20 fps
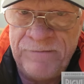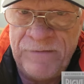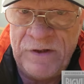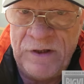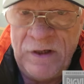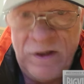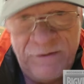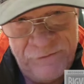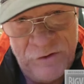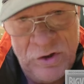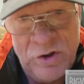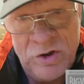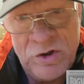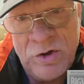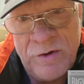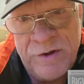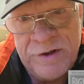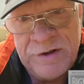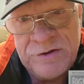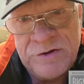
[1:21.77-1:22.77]
If you're
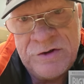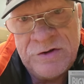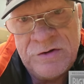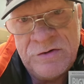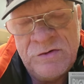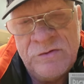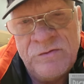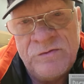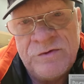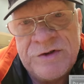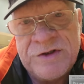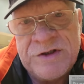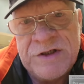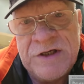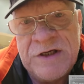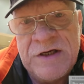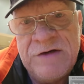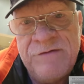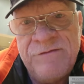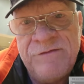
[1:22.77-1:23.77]
going to
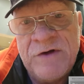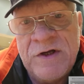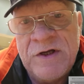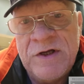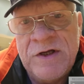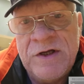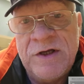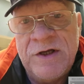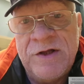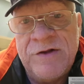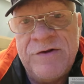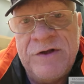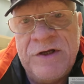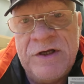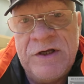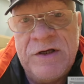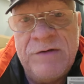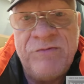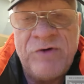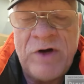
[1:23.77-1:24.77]
receive the
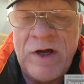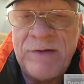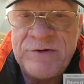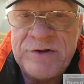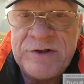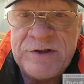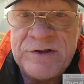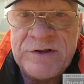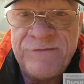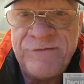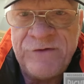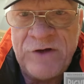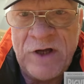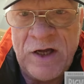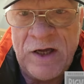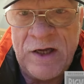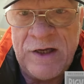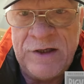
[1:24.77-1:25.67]
promises of God,